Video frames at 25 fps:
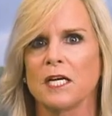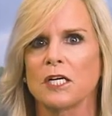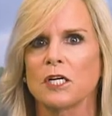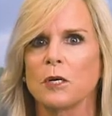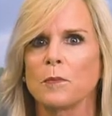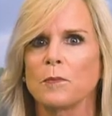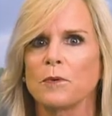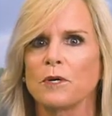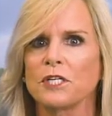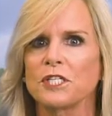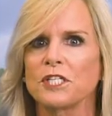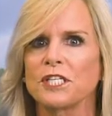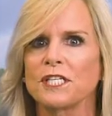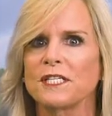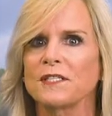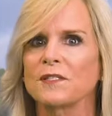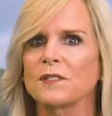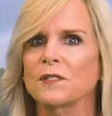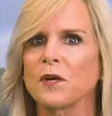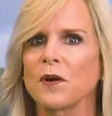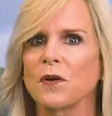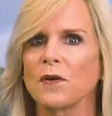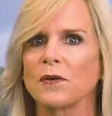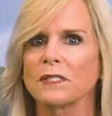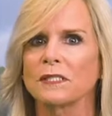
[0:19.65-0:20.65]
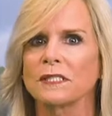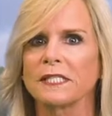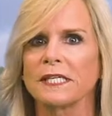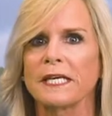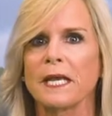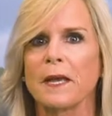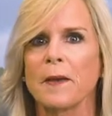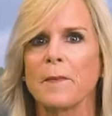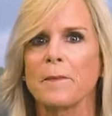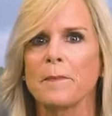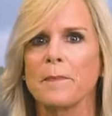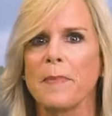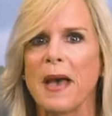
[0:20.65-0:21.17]
Capricia is currently
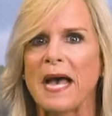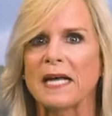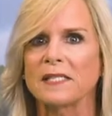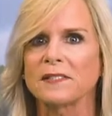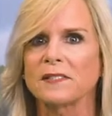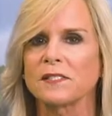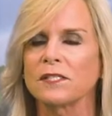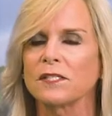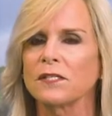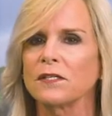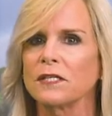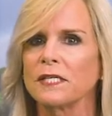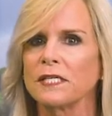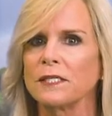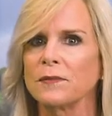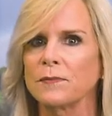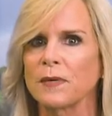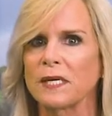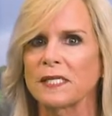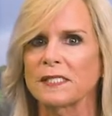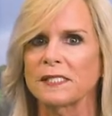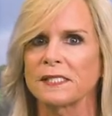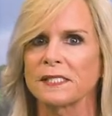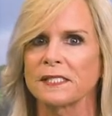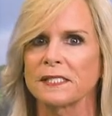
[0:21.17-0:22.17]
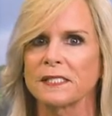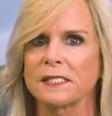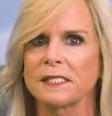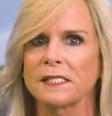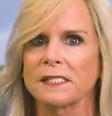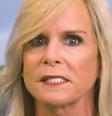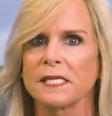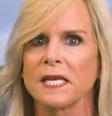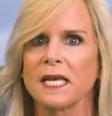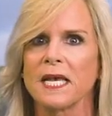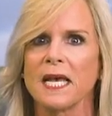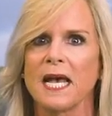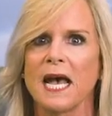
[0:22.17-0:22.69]
Ambassador in Residence